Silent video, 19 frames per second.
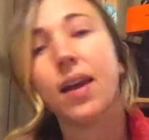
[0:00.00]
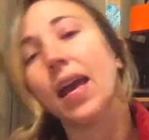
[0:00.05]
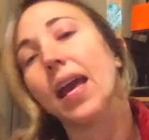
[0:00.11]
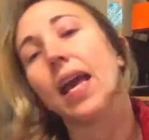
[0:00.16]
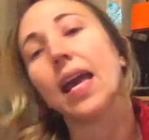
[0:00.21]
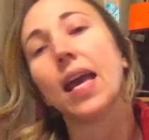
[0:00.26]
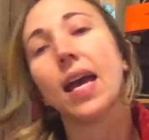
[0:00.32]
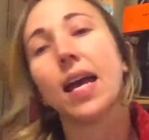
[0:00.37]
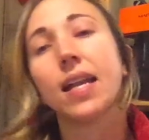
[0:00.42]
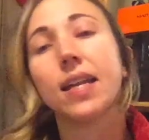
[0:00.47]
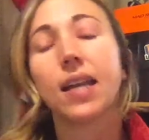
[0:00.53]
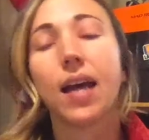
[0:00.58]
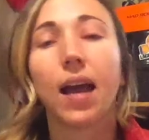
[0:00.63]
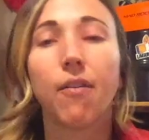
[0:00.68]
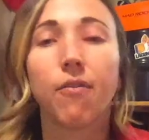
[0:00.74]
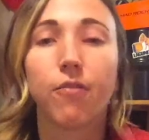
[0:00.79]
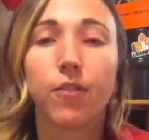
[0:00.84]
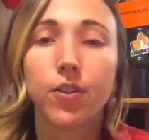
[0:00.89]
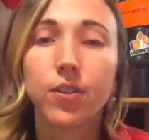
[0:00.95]
and I
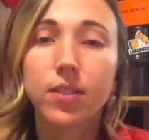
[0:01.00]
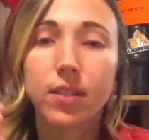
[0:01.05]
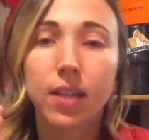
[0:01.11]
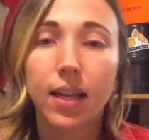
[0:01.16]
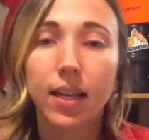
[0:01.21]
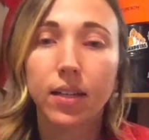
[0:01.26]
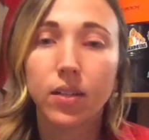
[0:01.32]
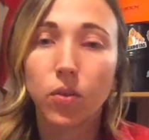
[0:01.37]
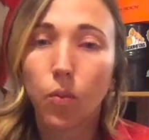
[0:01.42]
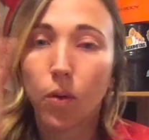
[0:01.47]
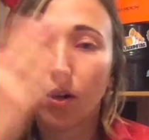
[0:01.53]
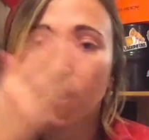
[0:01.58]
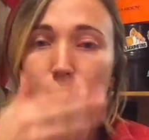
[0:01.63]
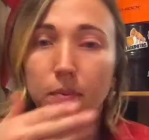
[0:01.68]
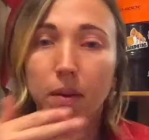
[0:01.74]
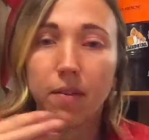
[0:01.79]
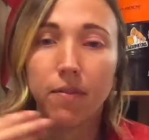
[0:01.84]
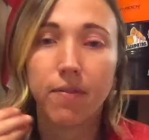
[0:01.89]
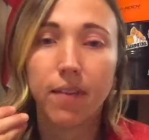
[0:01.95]
first like to wash
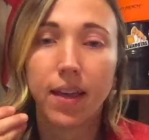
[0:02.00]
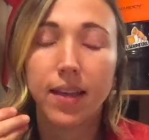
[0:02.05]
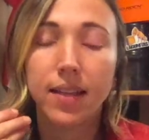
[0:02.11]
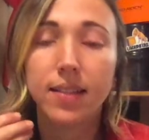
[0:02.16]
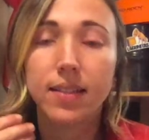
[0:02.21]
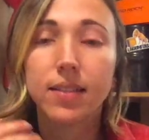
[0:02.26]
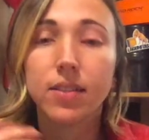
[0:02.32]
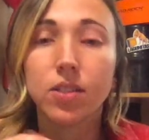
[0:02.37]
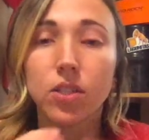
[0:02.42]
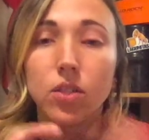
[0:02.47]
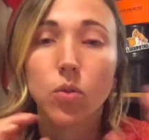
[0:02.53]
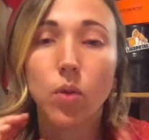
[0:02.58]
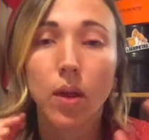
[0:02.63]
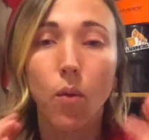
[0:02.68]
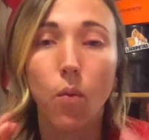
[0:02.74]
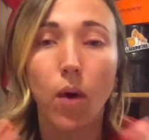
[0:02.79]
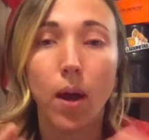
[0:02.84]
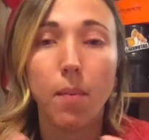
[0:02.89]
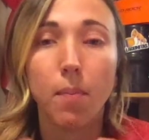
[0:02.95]
my face, just like
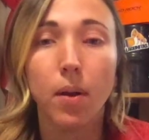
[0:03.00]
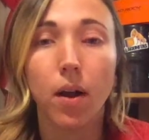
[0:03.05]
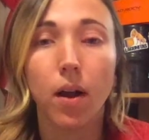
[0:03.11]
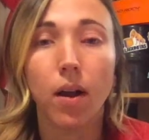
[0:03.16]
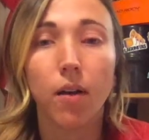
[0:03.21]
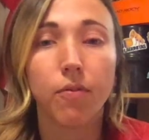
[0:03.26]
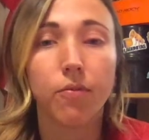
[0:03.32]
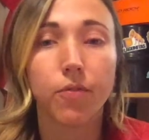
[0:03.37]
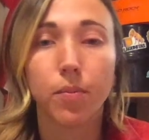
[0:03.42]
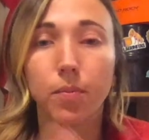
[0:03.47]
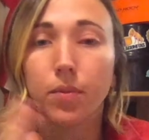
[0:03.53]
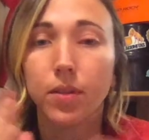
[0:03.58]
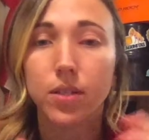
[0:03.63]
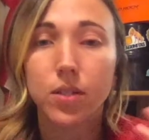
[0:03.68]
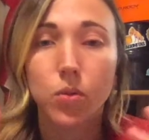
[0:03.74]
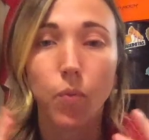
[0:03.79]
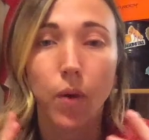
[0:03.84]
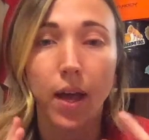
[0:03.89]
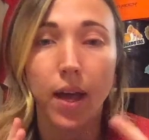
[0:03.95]
wipe it off from the
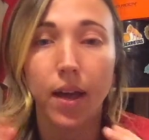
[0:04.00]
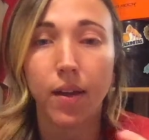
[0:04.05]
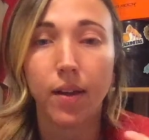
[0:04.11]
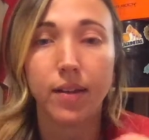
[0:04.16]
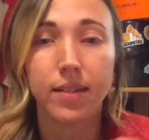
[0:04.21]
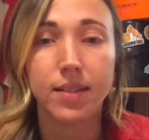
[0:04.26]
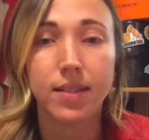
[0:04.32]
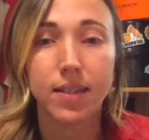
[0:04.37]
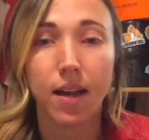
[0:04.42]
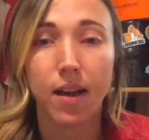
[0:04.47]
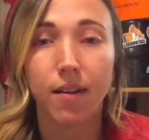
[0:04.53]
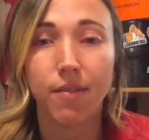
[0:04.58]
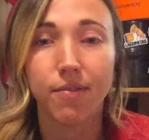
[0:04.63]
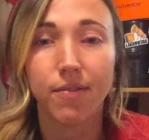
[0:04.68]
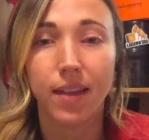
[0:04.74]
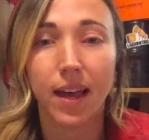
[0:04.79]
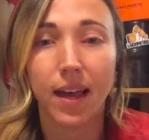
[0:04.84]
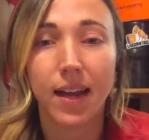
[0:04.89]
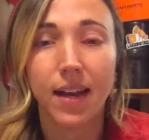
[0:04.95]
sweat and stuff
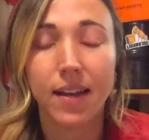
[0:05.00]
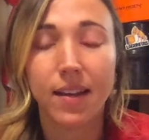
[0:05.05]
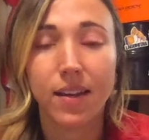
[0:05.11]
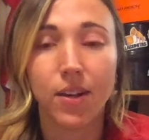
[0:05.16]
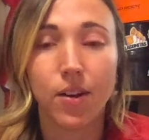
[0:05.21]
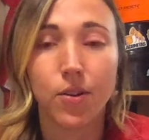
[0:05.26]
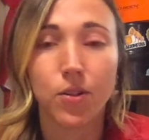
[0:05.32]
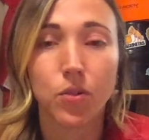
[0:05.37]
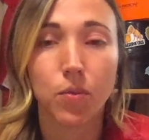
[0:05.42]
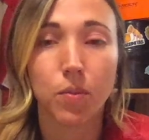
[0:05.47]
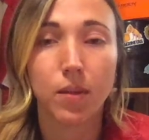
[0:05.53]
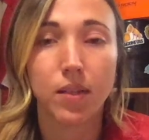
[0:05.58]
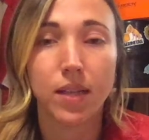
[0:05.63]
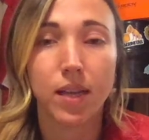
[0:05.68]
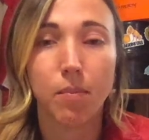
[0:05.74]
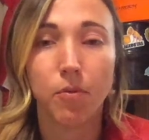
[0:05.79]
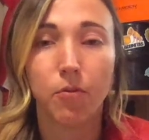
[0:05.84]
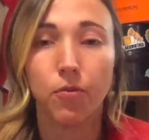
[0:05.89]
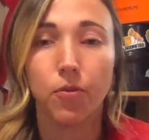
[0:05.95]
that, you know, is from the day
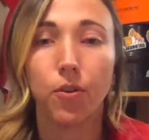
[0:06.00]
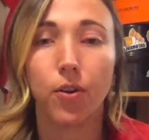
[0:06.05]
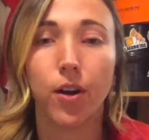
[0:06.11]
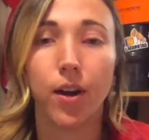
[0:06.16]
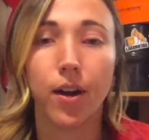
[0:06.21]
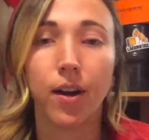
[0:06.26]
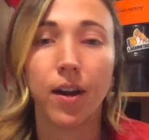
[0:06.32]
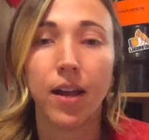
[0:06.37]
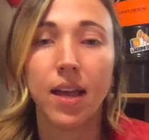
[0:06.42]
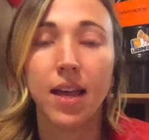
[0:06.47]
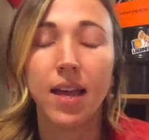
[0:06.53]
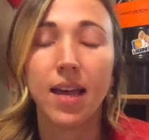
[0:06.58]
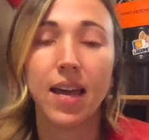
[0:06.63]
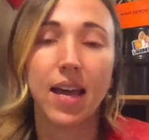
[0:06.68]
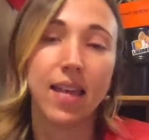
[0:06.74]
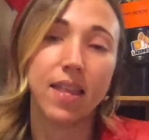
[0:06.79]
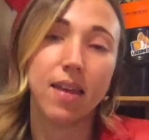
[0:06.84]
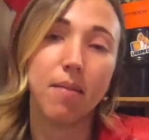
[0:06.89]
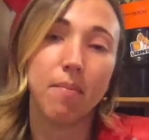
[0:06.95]
before,
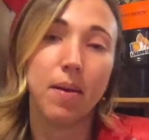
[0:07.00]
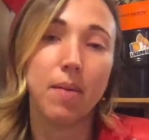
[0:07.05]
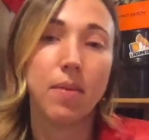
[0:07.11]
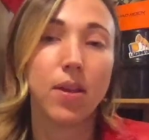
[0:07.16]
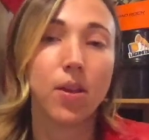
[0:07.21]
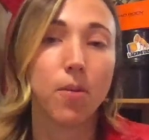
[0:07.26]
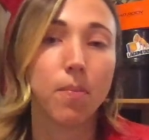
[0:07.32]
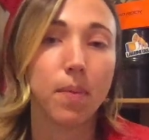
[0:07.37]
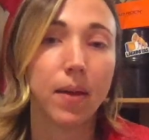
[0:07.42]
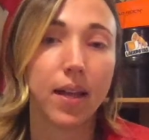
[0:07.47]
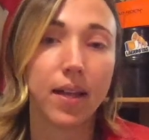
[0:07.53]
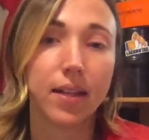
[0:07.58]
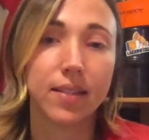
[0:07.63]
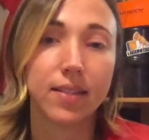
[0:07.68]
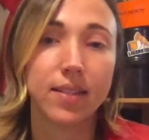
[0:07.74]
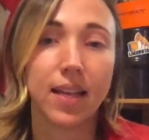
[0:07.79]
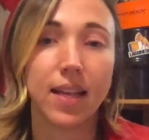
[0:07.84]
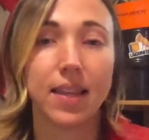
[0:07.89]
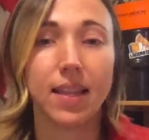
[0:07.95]
and then maybe your
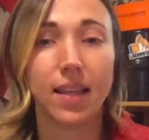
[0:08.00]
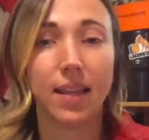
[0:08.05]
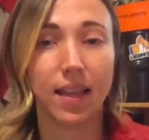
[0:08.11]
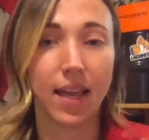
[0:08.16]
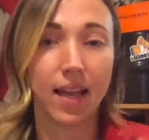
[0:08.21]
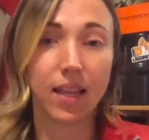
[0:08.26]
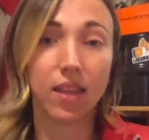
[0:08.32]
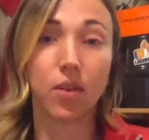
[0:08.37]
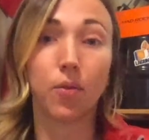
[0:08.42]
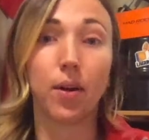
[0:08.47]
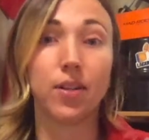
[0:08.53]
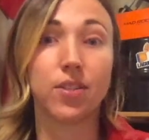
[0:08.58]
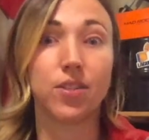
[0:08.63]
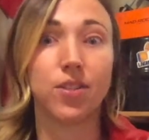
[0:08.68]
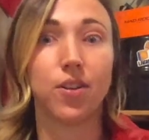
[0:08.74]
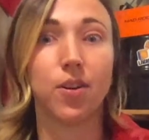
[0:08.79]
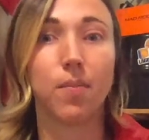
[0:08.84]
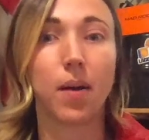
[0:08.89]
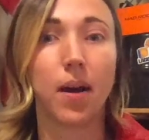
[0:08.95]
pits, and then like the rest of
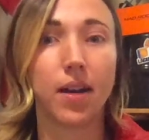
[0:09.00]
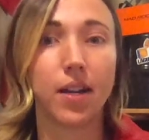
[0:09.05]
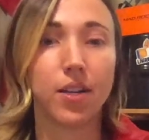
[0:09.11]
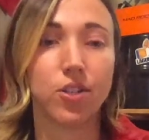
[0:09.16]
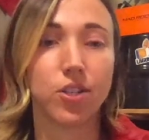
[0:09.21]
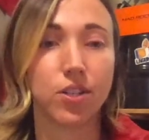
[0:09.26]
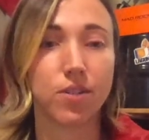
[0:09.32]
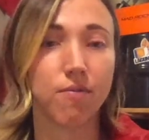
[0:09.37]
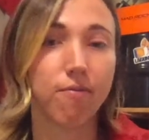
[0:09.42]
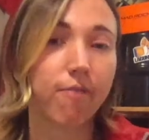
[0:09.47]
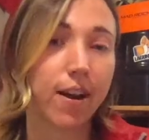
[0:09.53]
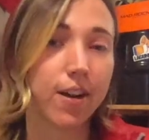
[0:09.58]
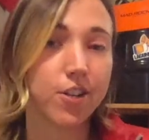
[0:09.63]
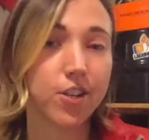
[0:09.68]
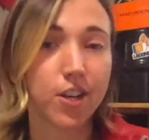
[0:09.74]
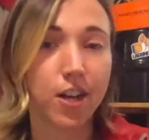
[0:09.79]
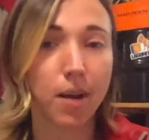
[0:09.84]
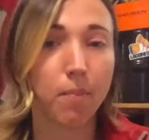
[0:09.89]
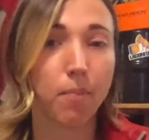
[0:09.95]
your body. Just
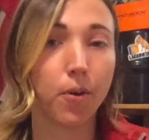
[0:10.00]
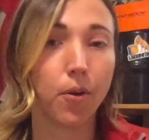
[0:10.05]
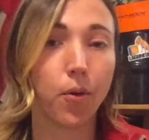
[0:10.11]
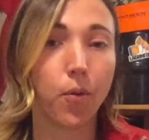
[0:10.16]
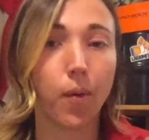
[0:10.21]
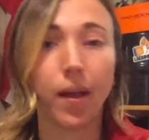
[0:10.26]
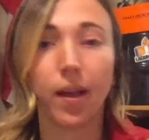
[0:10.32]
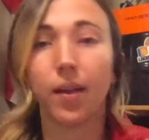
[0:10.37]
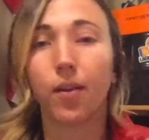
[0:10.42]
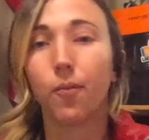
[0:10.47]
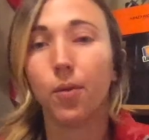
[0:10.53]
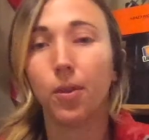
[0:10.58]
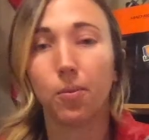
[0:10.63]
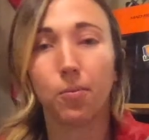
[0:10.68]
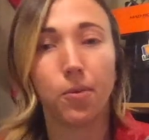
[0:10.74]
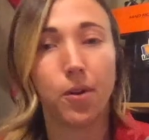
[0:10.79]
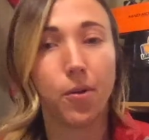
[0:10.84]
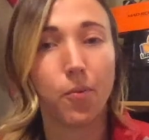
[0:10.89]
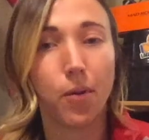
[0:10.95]
freshen up real quick with
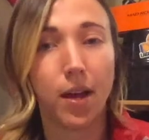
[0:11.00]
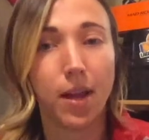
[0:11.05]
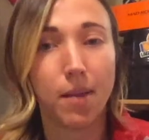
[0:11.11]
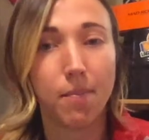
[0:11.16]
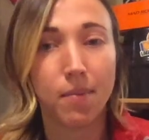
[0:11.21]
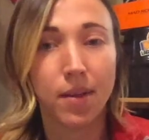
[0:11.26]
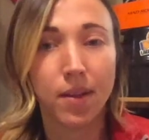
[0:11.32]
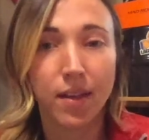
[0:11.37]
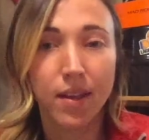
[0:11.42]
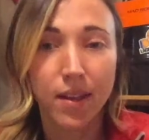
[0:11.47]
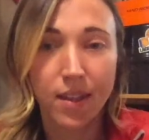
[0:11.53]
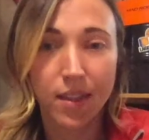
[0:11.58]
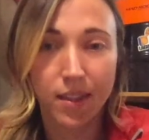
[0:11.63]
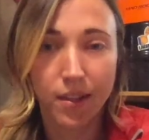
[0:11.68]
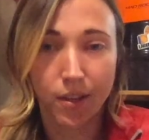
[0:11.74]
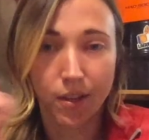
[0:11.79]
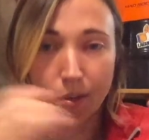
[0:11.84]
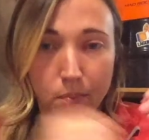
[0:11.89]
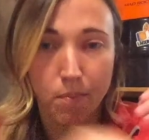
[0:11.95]
one wipe,
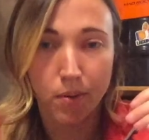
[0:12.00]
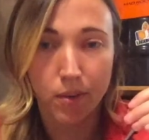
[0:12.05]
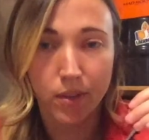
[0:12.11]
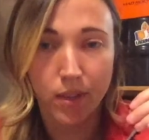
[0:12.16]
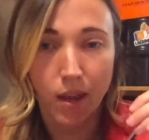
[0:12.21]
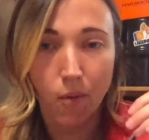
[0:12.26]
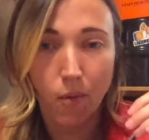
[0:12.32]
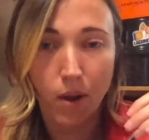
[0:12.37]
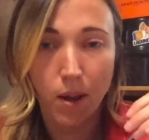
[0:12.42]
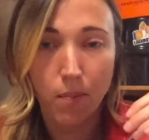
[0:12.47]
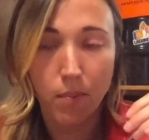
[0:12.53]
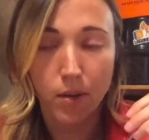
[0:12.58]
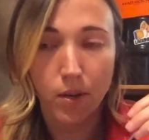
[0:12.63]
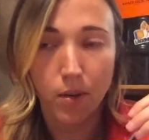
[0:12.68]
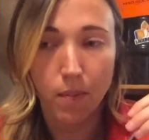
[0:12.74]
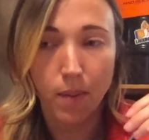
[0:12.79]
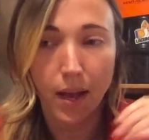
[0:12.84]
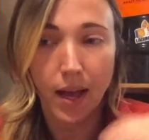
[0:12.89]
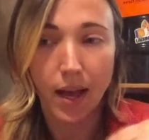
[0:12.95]
and you can put that wipe in
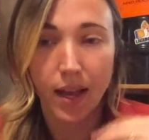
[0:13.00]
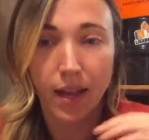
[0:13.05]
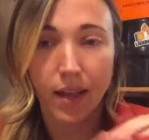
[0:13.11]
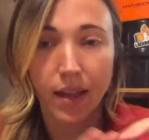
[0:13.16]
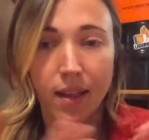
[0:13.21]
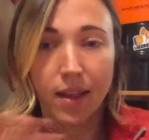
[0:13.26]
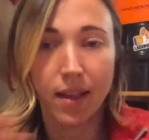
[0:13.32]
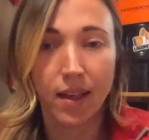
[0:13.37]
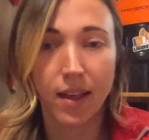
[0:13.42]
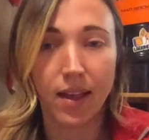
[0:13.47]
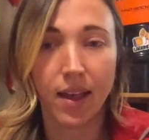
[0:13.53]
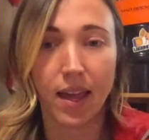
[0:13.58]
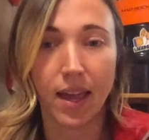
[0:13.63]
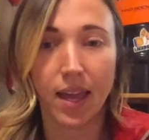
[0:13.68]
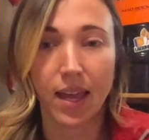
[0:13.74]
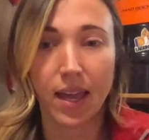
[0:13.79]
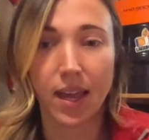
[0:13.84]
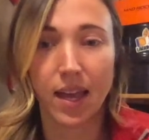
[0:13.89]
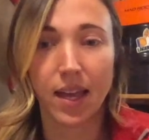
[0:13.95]
your bag
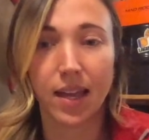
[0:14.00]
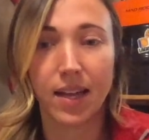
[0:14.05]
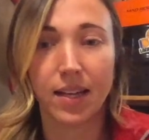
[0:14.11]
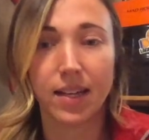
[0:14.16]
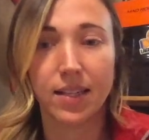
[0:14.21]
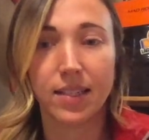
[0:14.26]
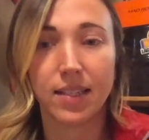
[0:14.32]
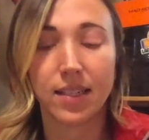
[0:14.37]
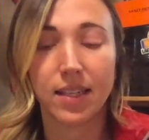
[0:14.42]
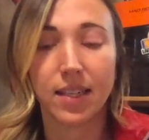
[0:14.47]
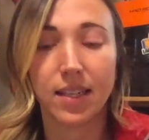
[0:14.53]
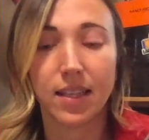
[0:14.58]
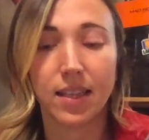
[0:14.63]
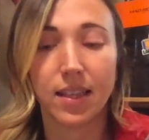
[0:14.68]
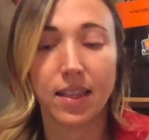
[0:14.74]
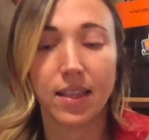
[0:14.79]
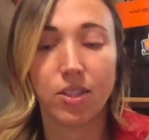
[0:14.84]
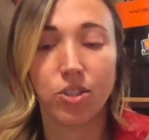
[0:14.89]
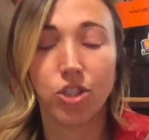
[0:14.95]
and
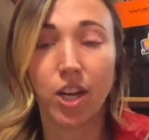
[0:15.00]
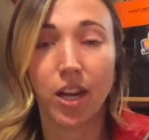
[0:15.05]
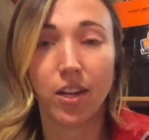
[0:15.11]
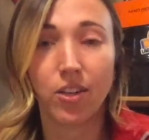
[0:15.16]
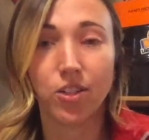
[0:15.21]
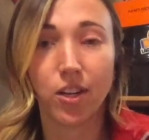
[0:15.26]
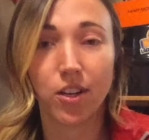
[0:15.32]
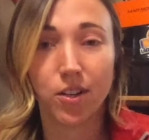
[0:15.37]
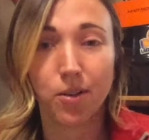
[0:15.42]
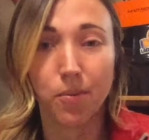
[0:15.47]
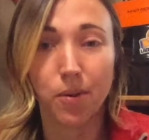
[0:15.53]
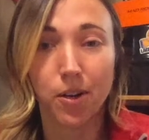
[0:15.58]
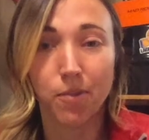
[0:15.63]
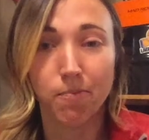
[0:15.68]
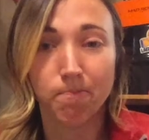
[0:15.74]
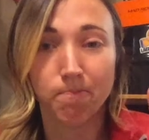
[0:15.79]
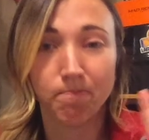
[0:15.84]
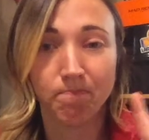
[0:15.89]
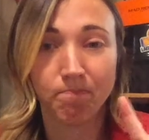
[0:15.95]
change
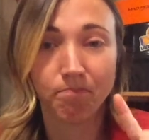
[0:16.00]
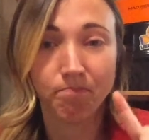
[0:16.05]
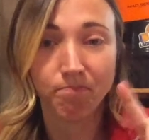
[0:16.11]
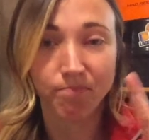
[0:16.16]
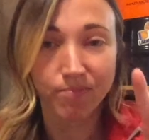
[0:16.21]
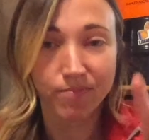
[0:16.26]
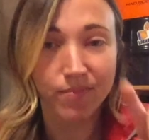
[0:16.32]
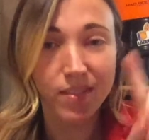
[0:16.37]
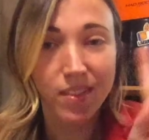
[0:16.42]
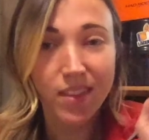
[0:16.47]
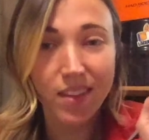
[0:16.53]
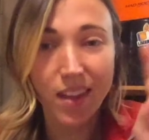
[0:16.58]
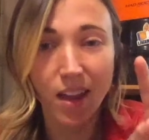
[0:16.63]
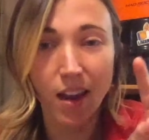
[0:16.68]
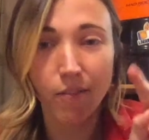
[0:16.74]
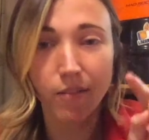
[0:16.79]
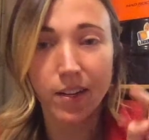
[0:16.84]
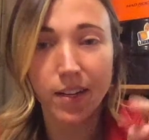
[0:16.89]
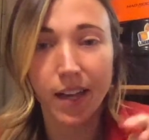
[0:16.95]
underwear
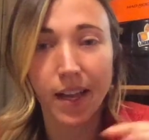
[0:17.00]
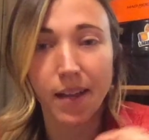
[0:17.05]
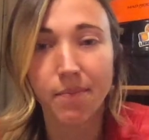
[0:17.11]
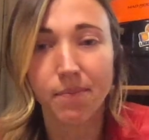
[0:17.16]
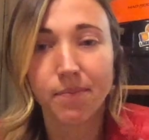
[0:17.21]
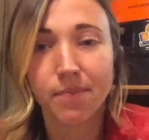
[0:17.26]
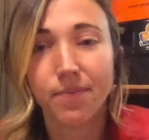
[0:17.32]
every day.